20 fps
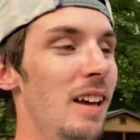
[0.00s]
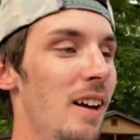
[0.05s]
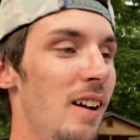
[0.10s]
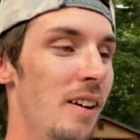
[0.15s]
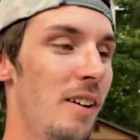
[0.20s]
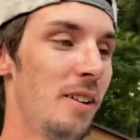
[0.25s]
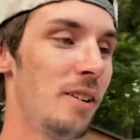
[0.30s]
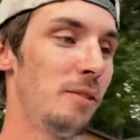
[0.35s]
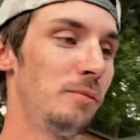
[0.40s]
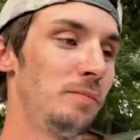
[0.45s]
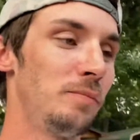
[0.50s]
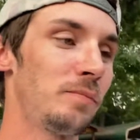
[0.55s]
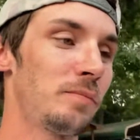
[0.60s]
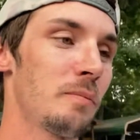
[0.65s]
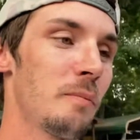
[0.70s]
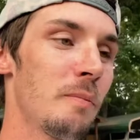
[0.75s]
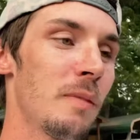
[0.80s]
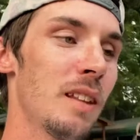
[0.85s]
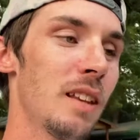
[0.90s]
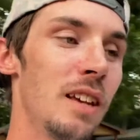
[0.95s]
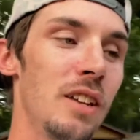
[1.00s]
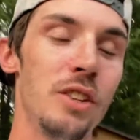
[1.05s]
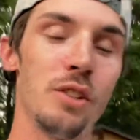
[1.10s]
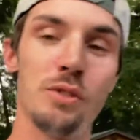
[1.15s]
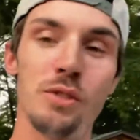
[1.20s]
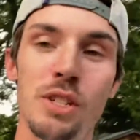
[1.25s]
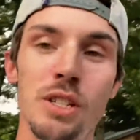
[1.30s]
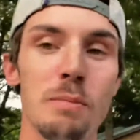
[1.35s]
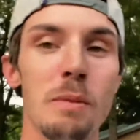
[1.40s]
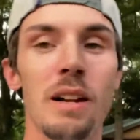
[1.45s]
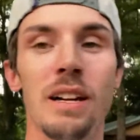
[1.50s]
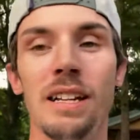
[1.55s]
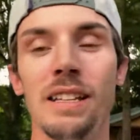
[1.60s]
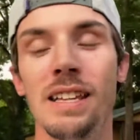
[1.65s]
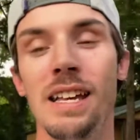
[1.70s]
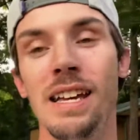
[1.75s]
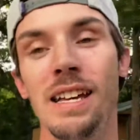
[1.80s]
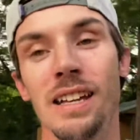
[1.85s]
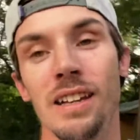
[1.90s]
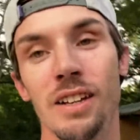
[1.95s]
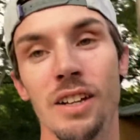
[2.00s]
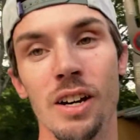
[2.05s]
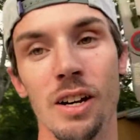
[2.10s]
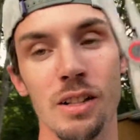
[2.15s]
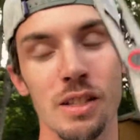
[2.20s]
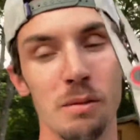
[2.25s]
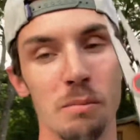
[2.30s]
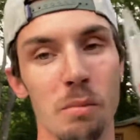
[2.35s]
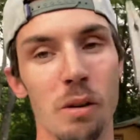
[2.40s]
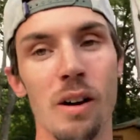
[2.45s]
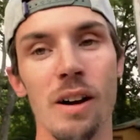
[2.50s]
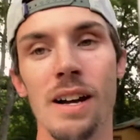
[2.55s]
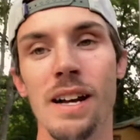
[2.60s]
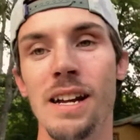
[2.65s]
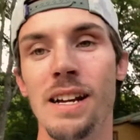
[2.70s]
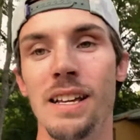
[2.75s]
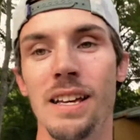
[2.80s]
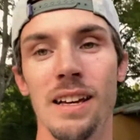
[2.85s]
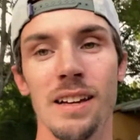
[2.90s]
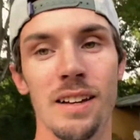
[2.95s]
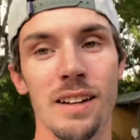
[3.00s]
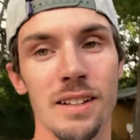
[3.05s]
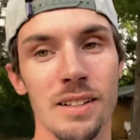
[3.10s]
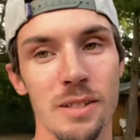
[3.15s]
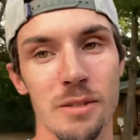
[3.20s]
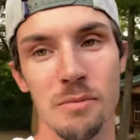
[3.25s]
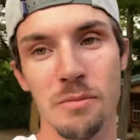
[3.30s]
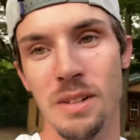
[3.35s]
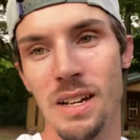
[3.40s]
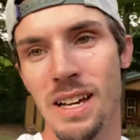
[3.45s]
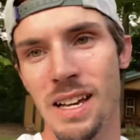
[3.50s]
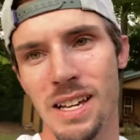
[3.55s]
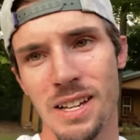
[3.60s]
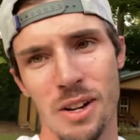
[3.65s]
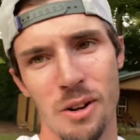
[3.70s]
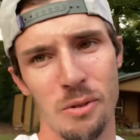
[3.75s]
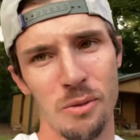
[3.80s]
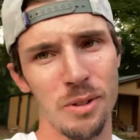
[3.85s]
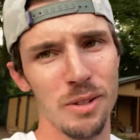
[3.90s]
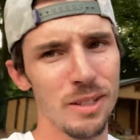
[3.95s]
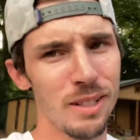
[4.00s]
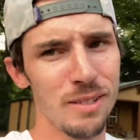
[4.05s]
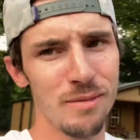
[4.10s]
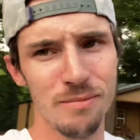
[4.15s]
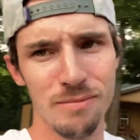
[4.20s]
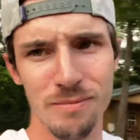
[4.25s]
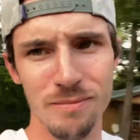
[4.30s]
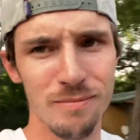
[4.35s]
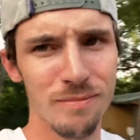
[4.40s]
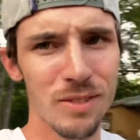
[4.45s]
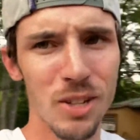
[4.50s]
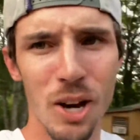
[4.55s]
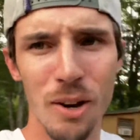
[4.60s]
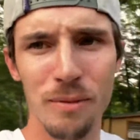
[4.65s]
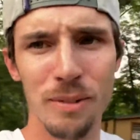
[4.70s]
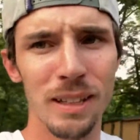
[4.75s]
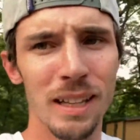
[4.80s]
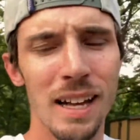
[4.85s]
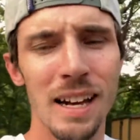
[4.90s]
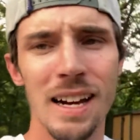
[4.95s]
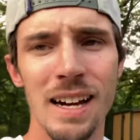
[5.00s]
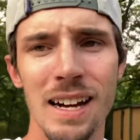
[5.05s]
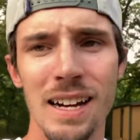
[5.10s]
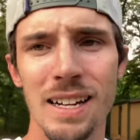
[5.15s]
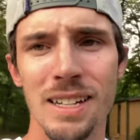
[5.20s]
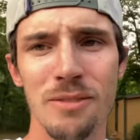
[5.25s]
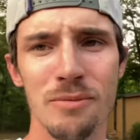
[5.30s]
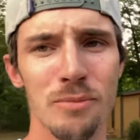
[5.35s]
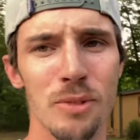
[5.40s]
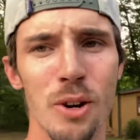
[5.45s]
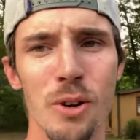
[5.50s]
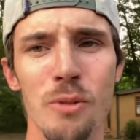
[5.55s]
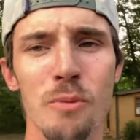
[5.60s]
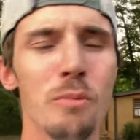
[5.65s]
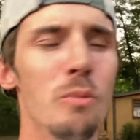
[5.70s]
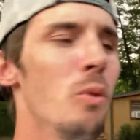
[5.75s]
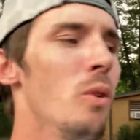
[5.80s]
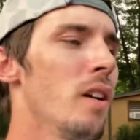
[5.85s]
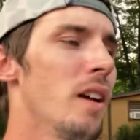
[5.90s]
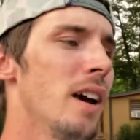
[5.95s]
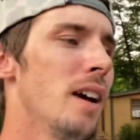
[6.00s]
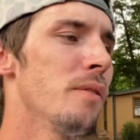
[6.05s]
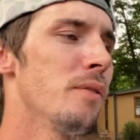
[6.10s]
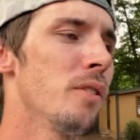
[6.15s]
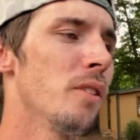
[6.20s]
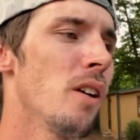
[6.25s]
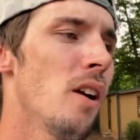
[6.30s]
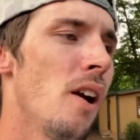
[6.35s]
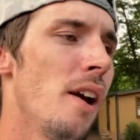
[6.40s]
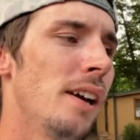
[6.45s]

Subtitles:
Can do just about anything, can cut some braid, can cut some really tough line, rope, whatever.